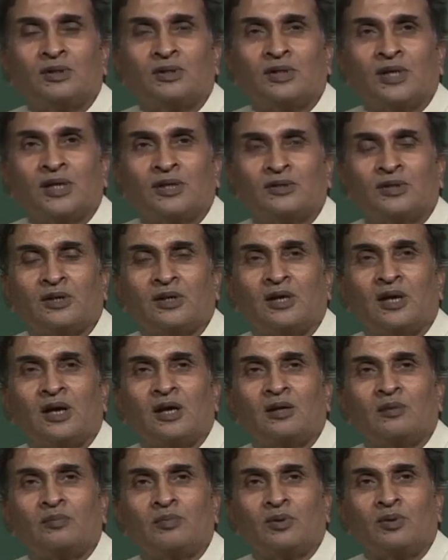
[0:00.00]
the textured
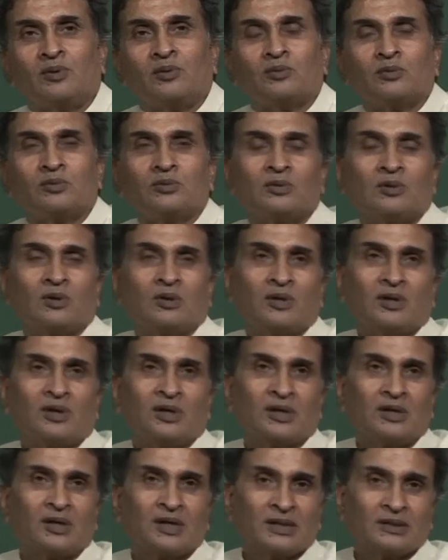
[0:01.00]
yarn produced on a
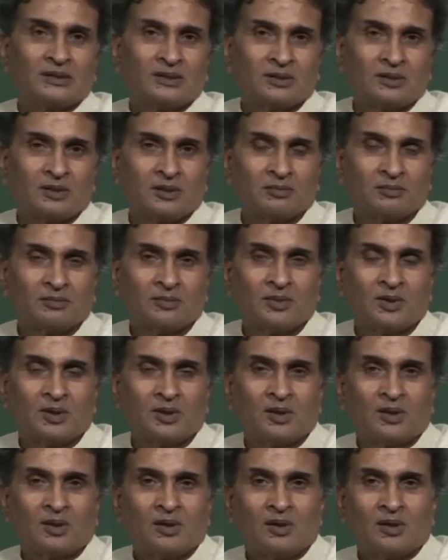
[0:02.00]
Ringtex system
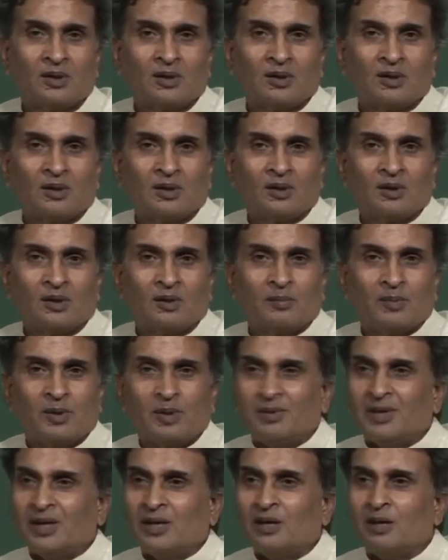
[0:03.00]

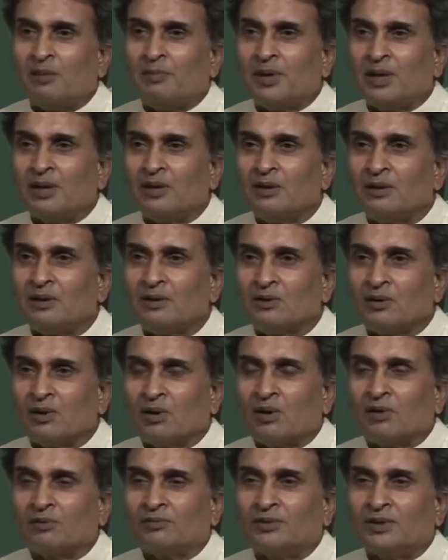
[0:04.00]
may be independent
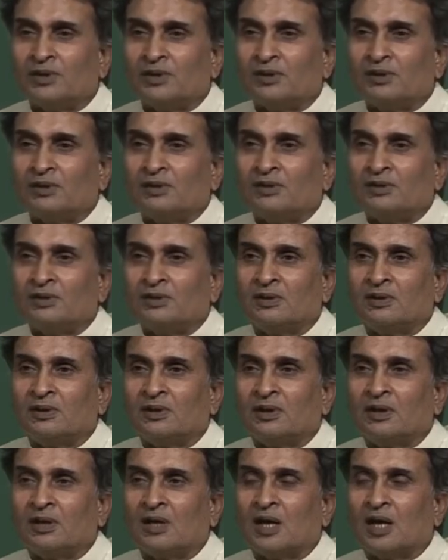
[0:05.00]
of the
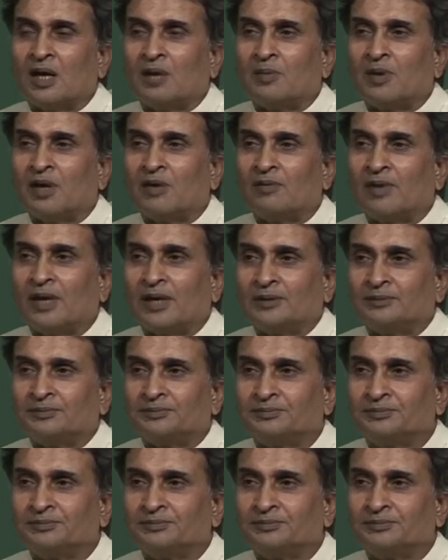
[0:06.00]
R by Y